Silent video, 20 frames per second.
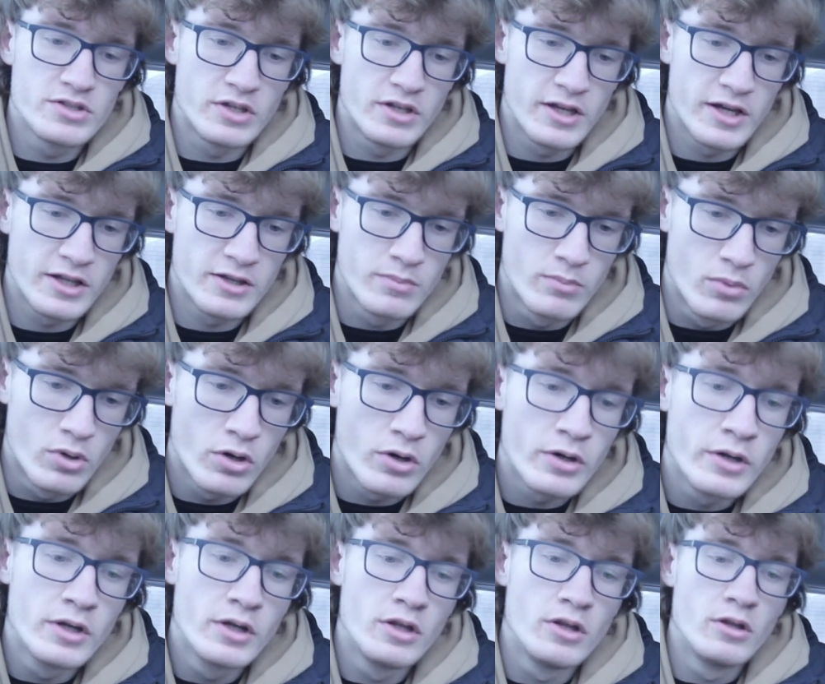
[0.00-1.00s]
to get
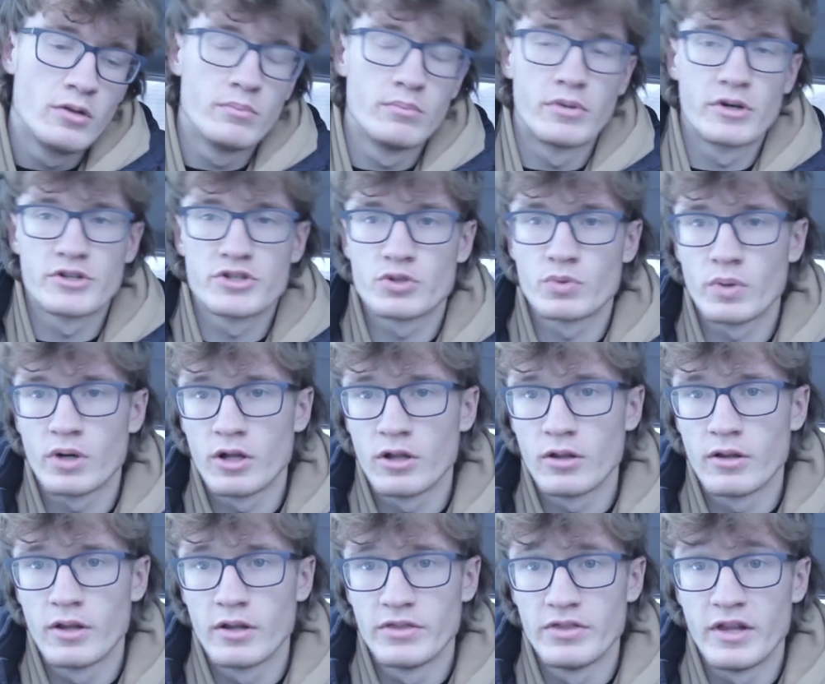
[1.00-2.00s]
more, but as
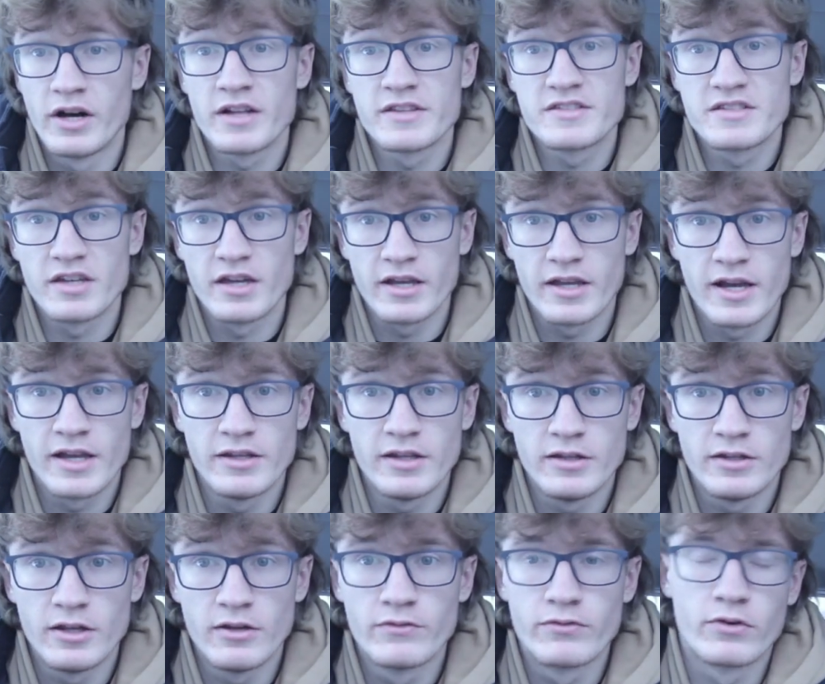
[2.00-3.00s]
well, not take
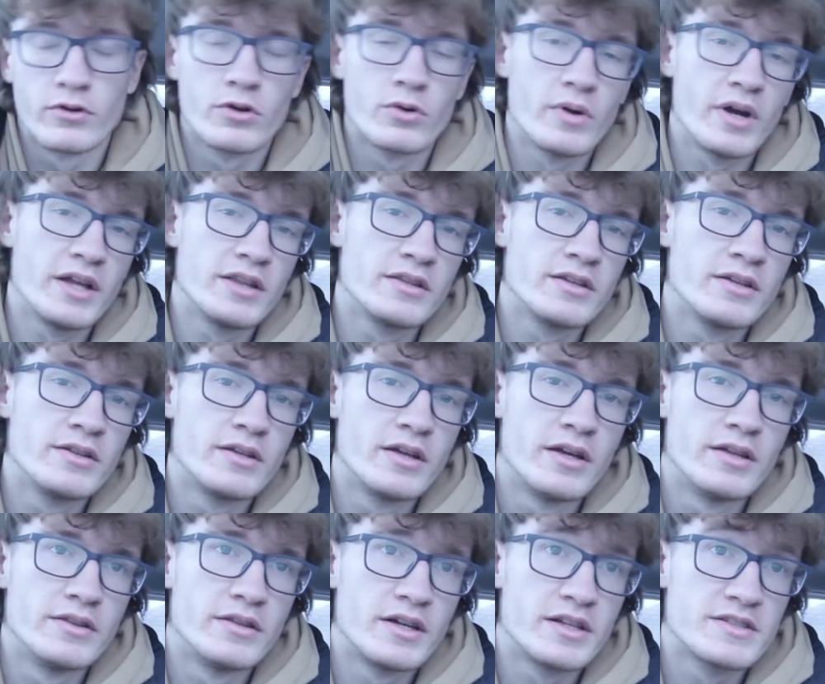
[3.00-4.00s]
anything for granted,
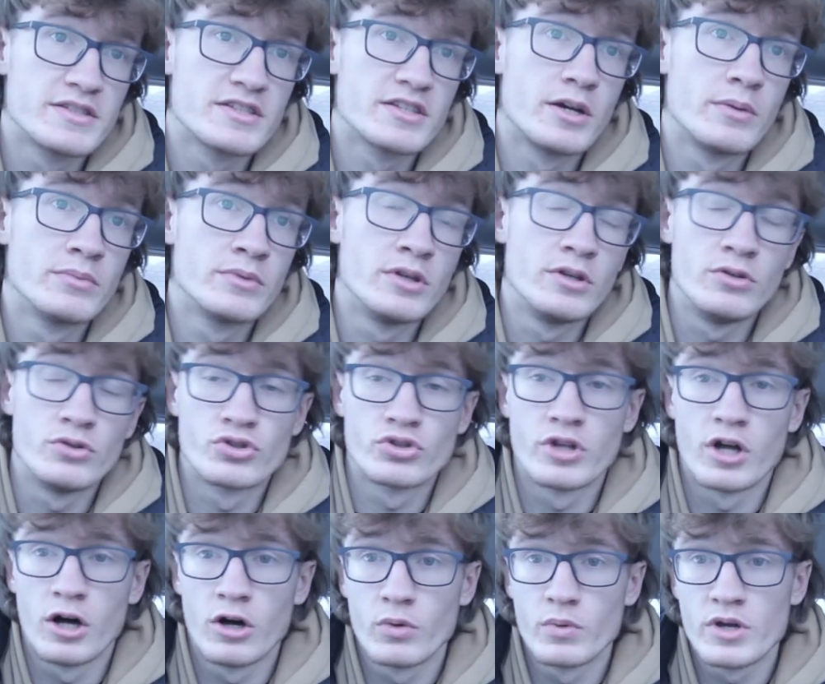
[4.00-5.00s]
and that's something you
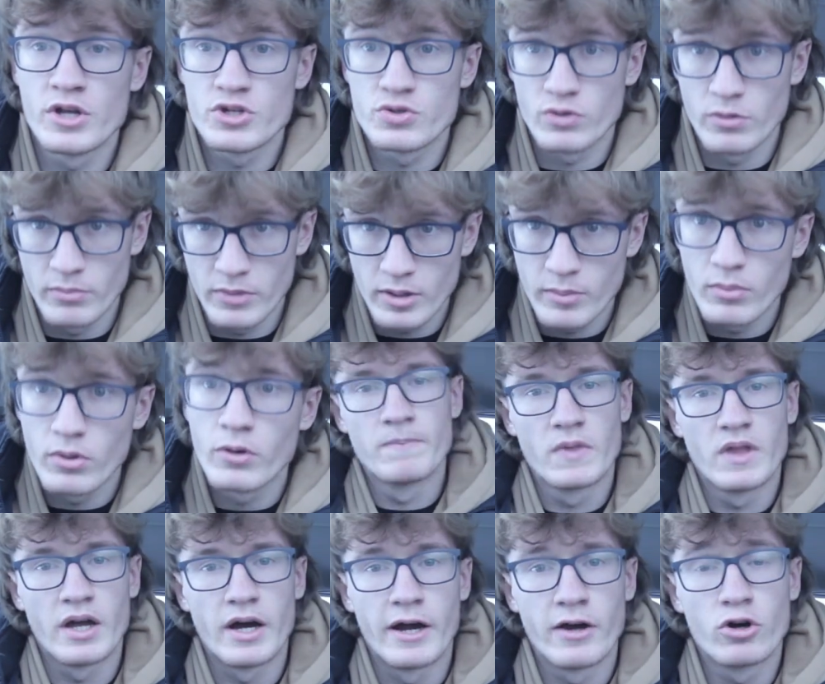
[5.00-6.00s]
should always remember.
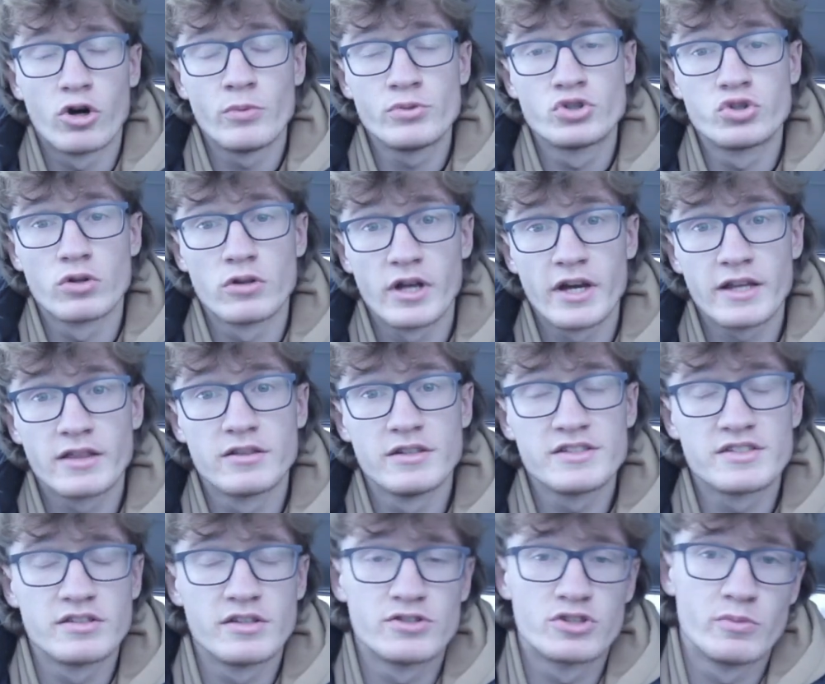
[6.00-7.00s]
I hope you liked
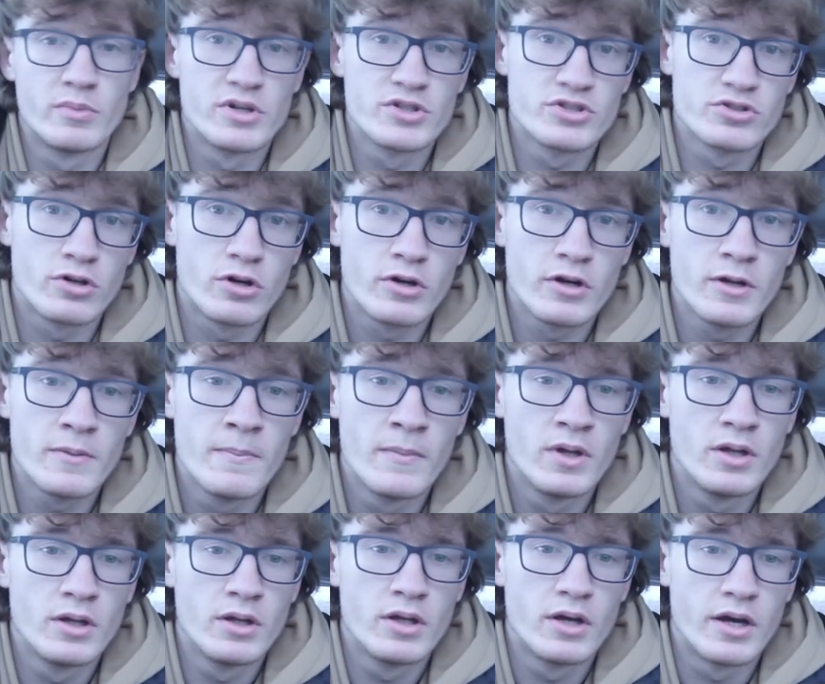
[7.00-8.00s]
listening to my story,
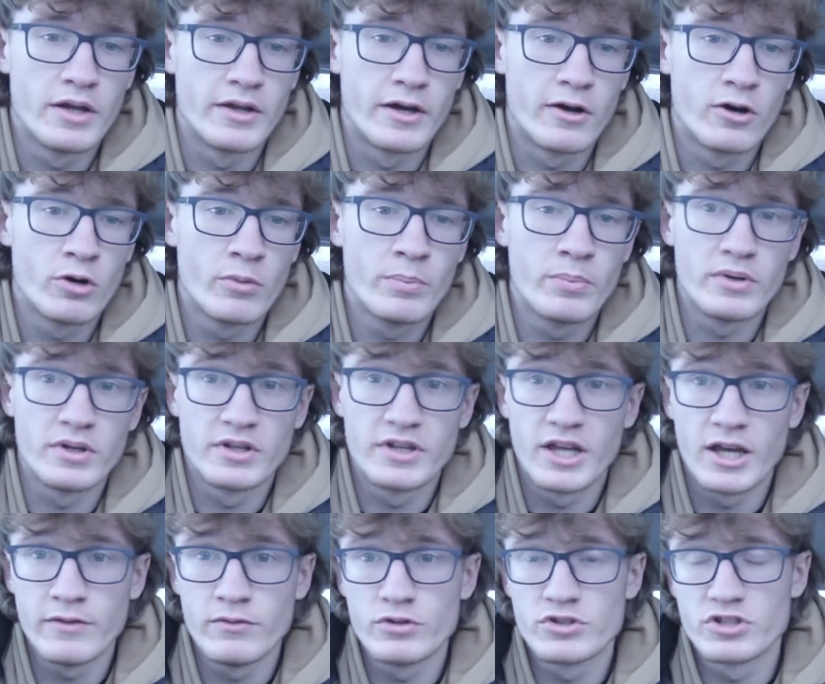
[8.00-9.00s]
and I hope it
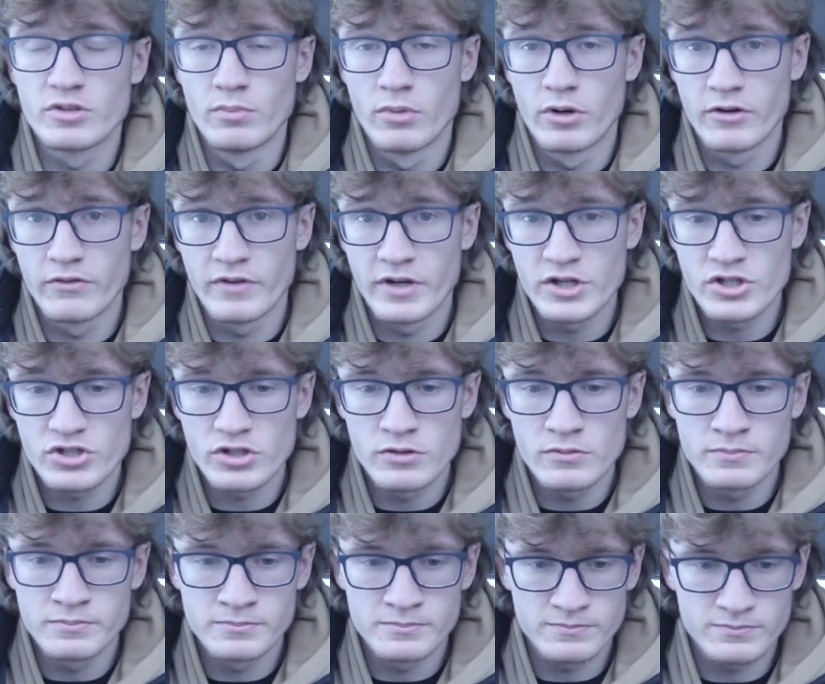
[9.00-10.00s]
gave you some motivation.